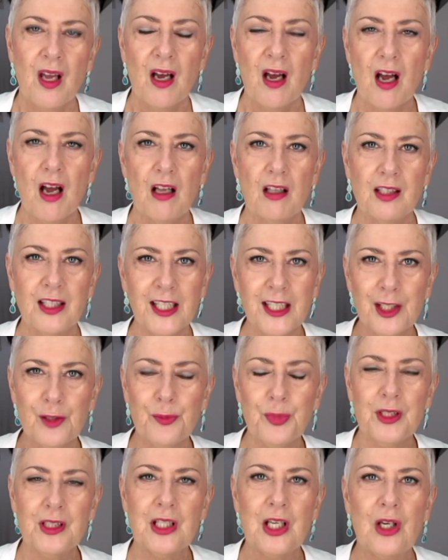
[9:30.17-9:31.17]
I'll link it
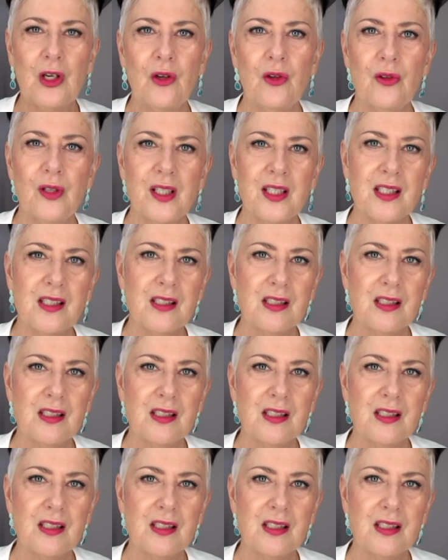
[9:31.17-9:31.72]
below.